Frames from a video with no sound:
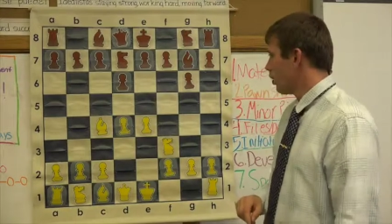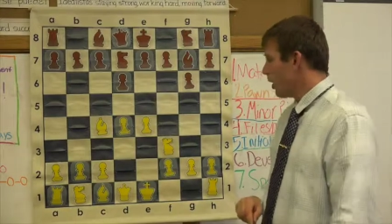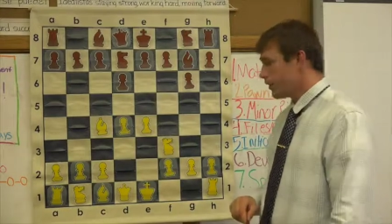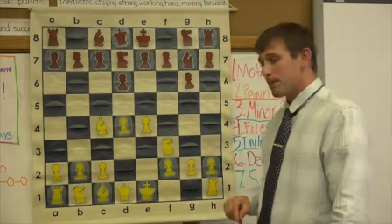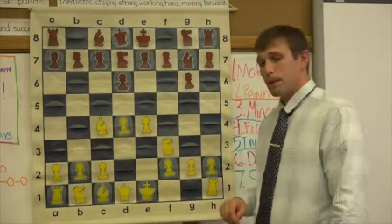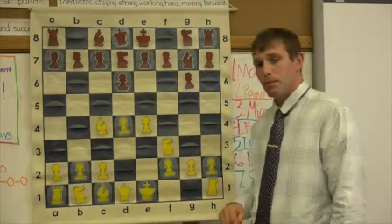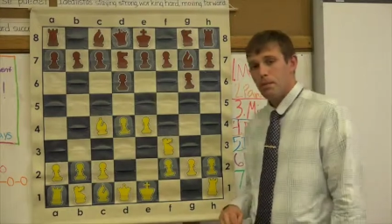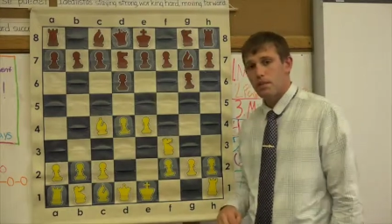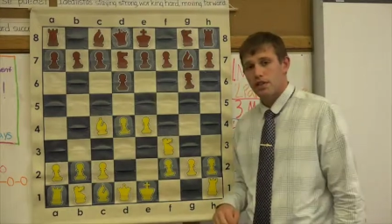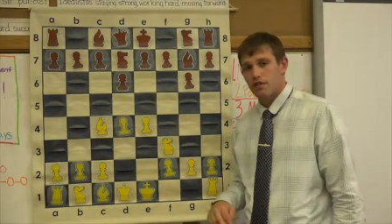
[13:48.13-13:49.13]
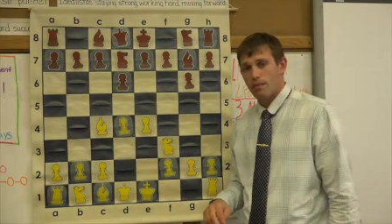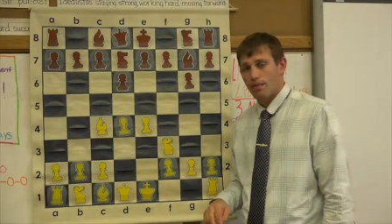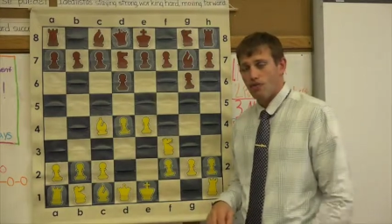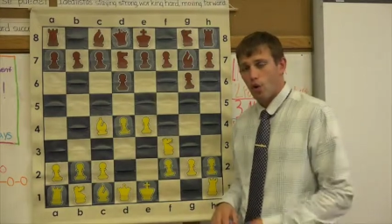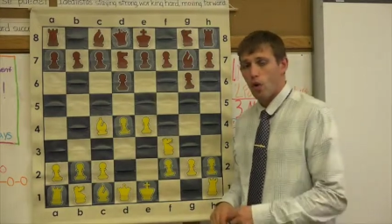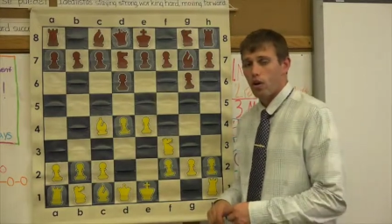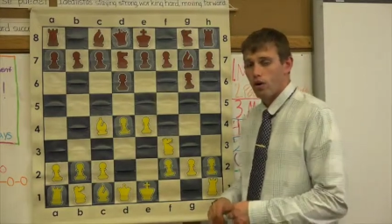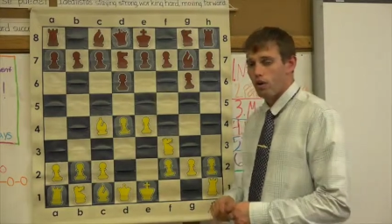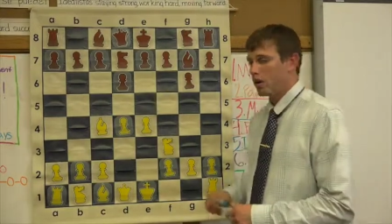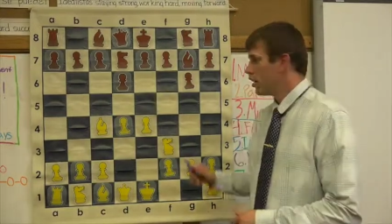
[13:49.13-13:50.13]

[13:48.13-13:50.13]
Well, you might remember this from before.